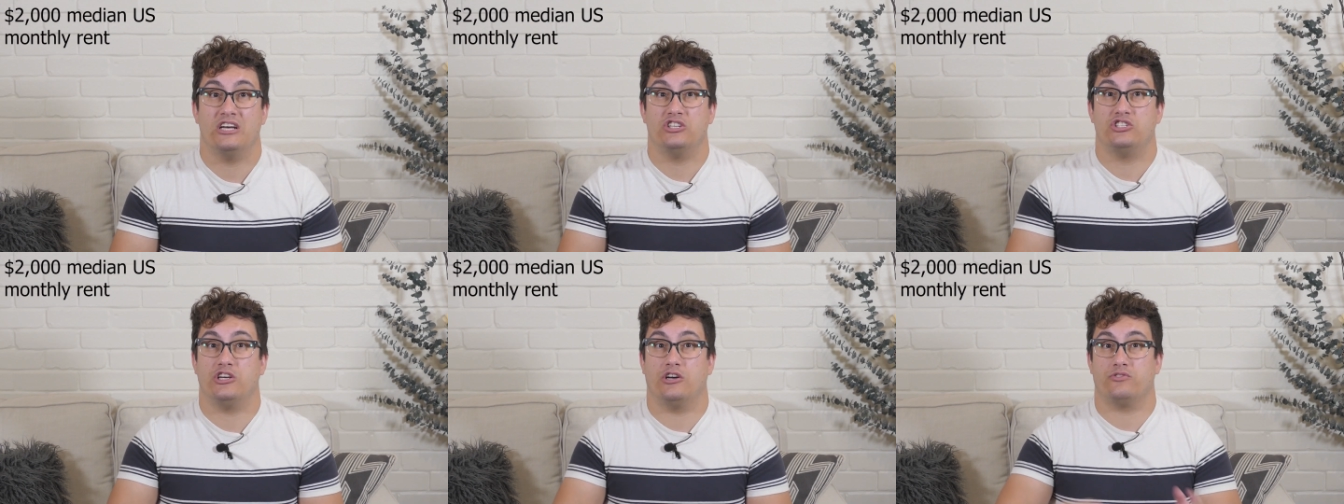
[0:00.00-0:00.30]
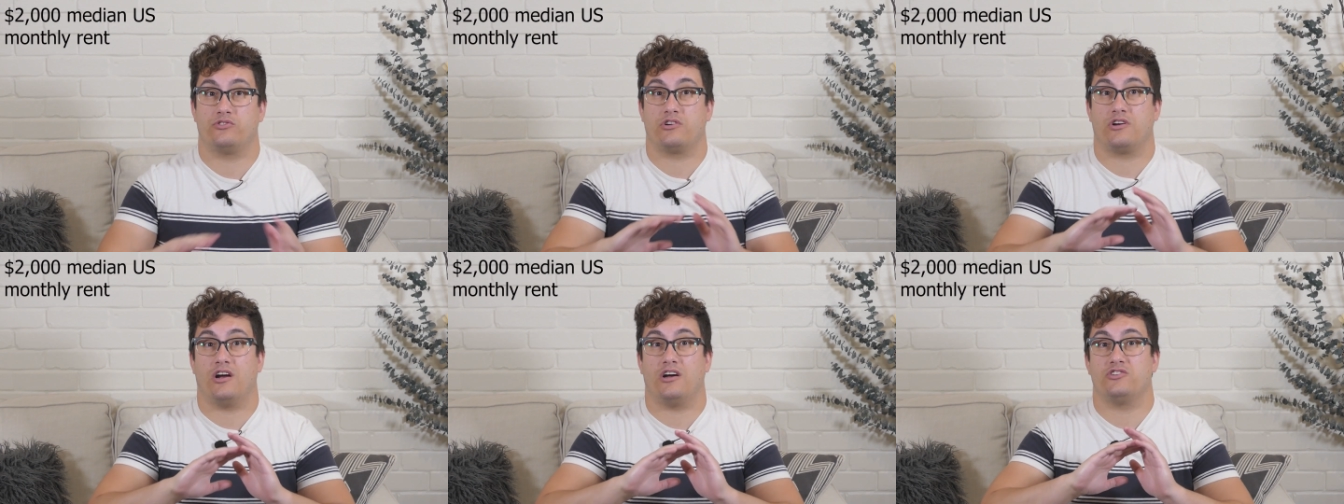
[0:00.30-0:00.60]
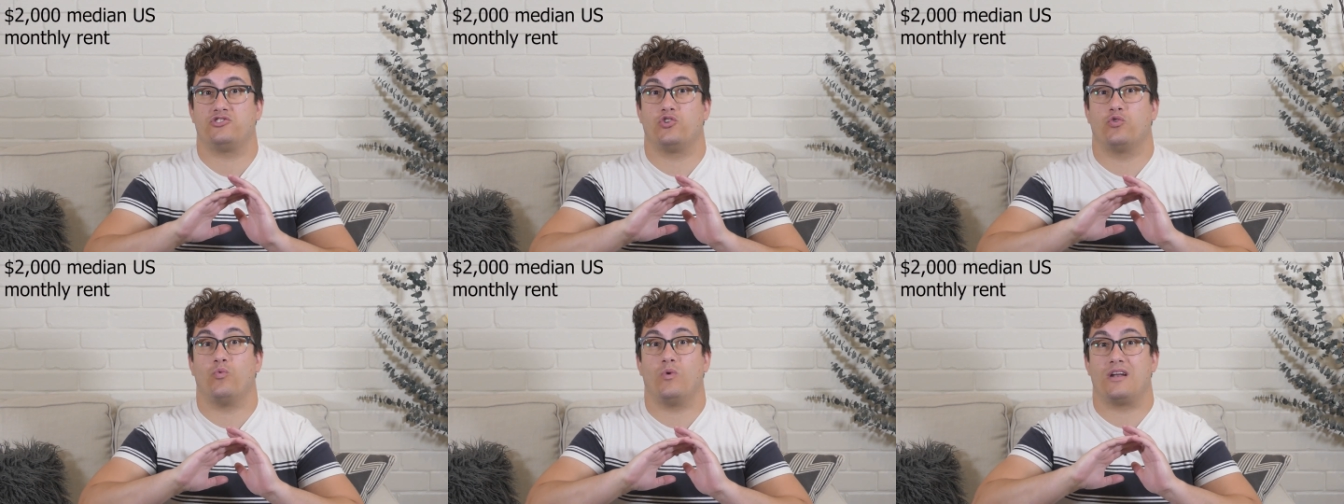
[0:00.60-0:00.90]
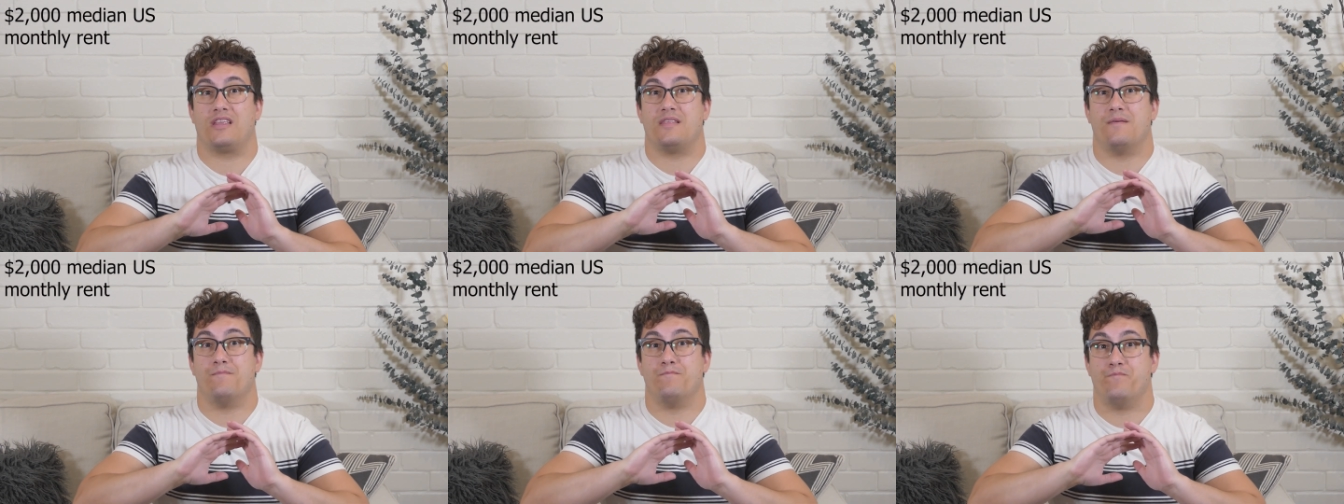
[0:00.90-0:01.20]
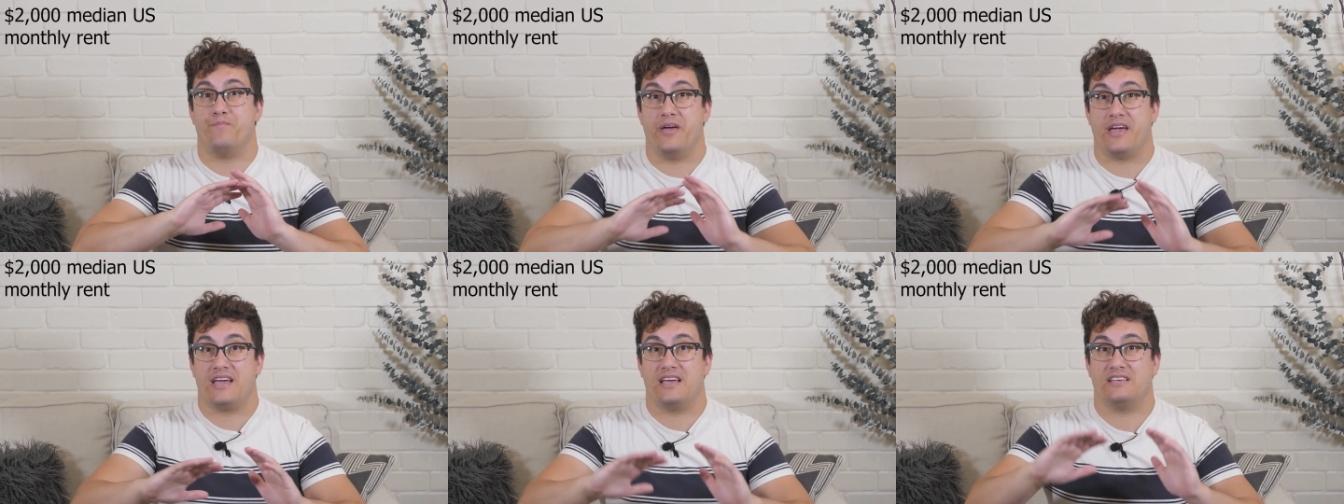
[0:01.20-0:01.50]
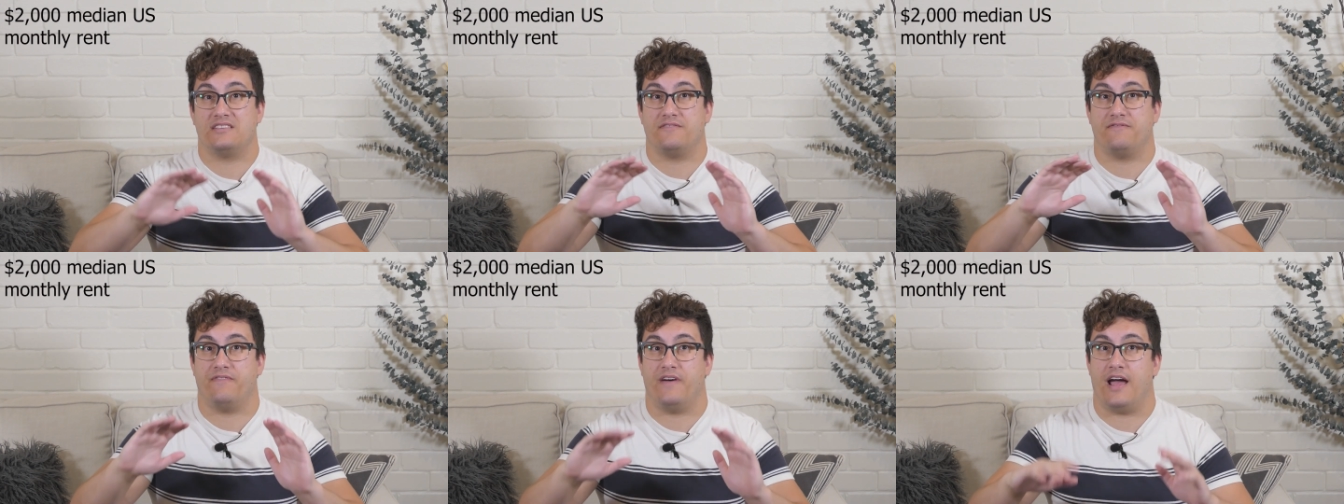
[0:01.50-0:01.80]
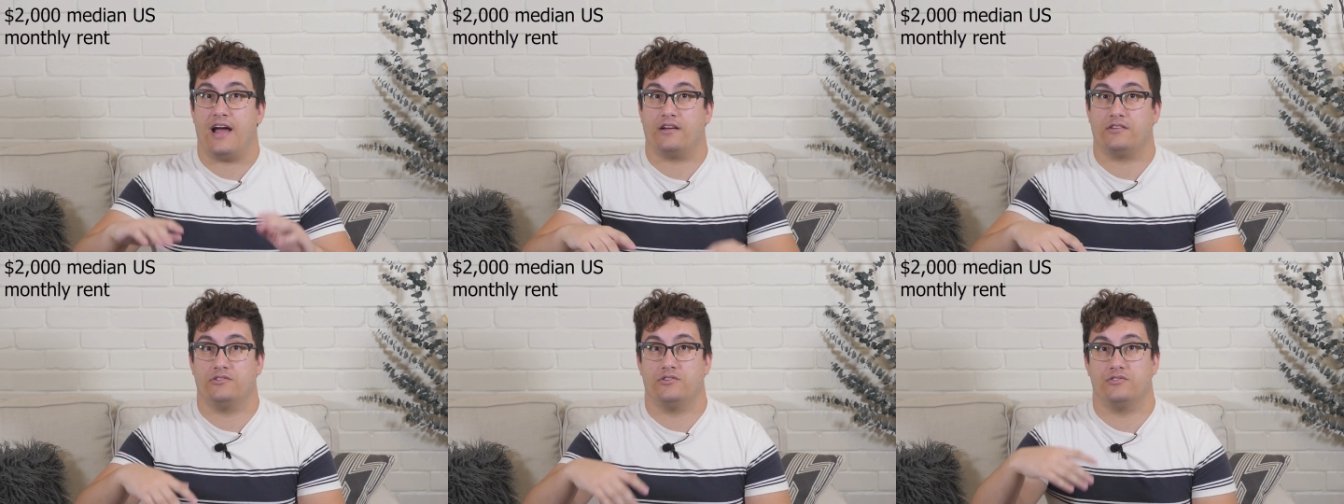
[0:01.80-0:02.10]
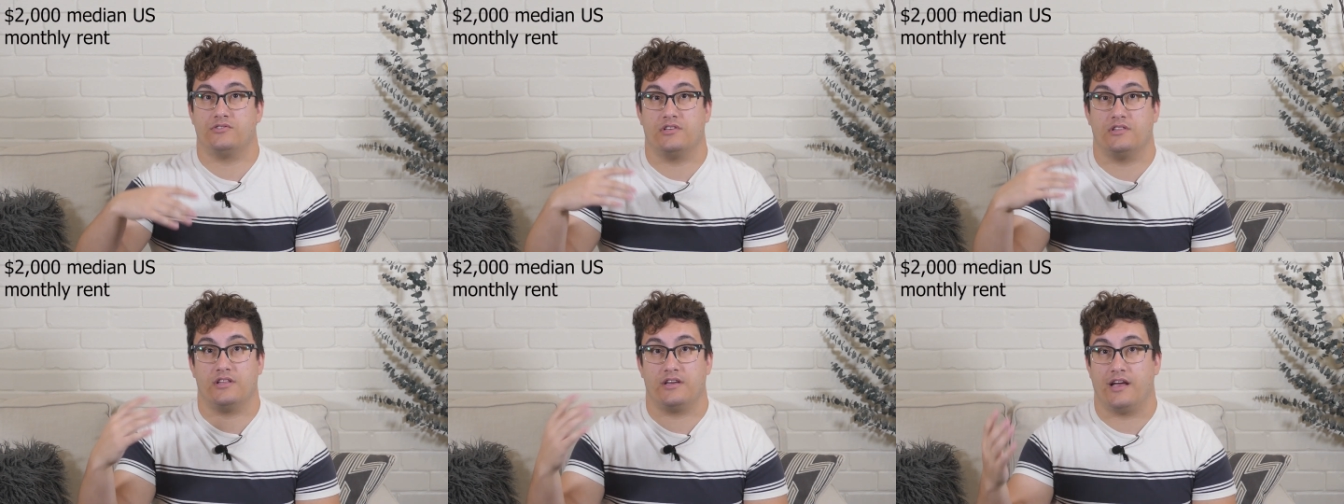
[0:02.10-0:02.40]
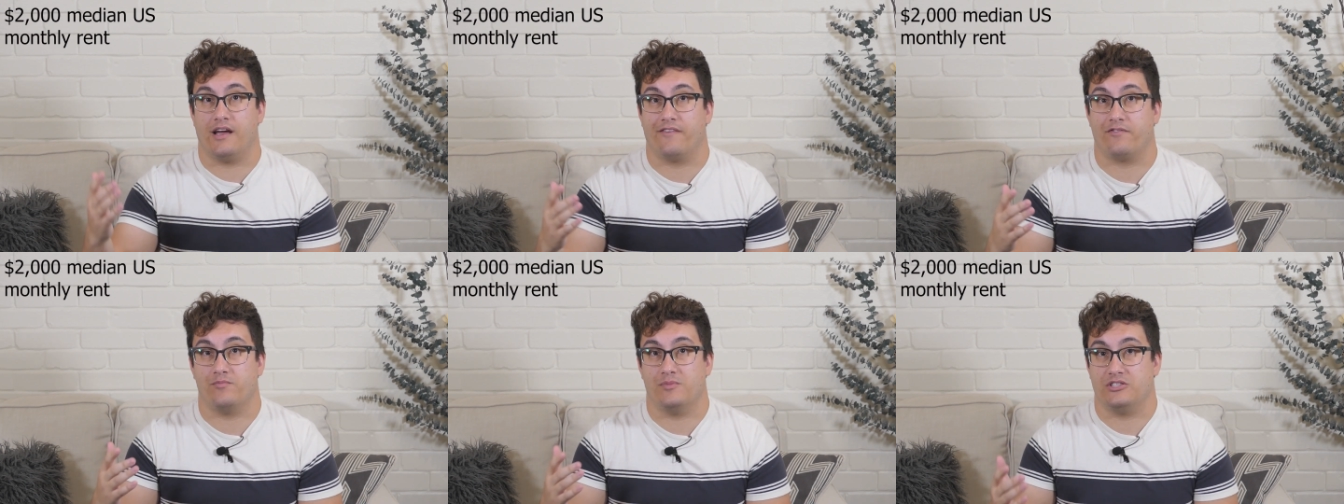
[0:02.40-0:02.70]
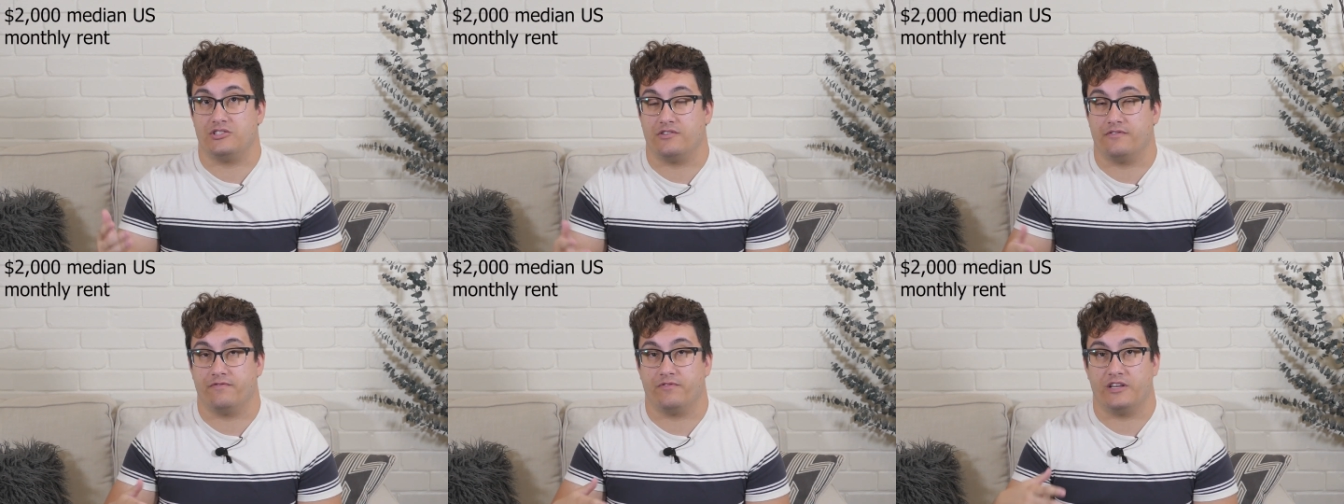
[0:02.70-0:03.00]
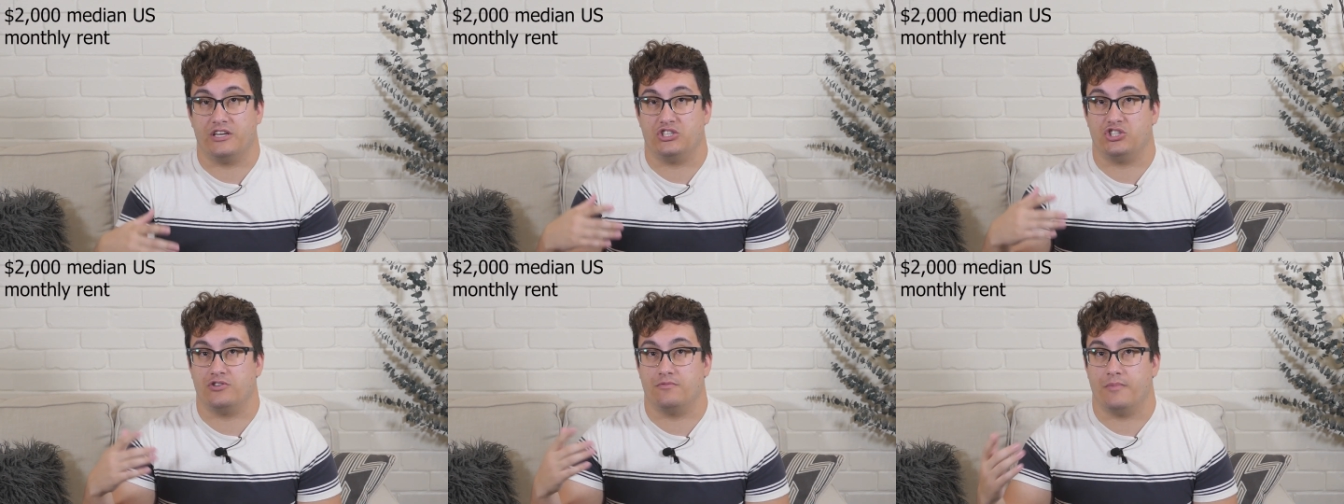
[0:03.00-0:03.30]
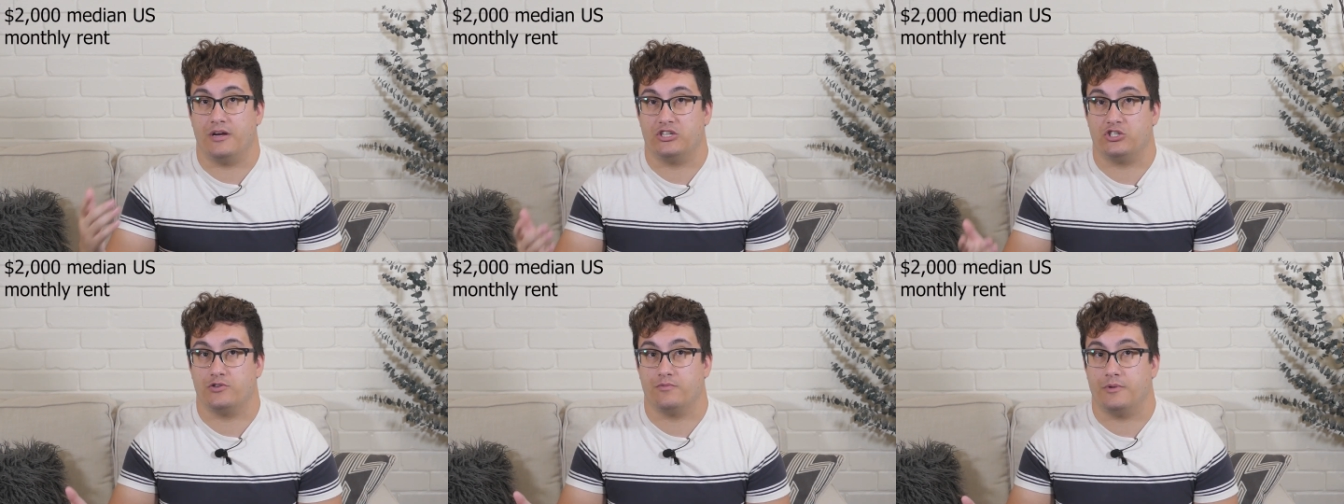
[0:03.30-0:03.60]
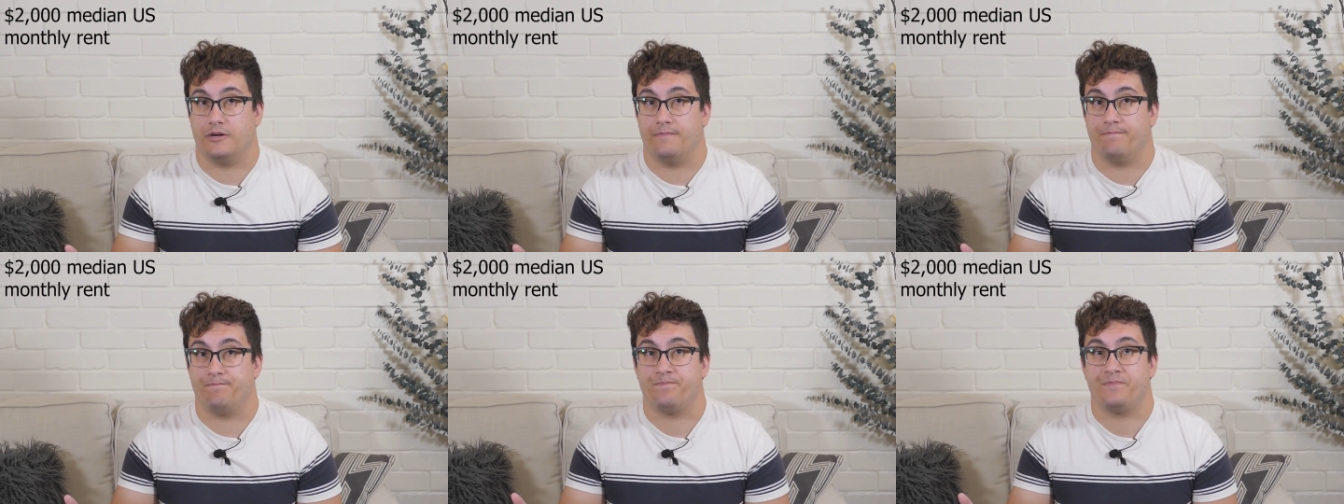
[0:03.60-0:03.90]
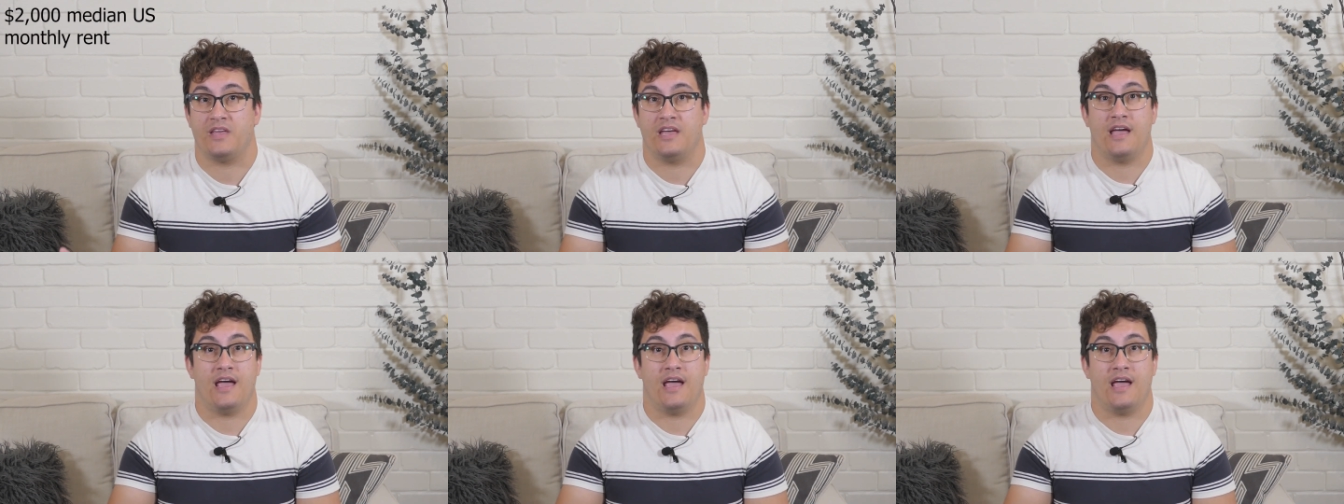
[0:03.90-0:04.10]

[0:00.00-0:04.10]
Shelter costs are one of the biggest factors in the government's inflation measurement,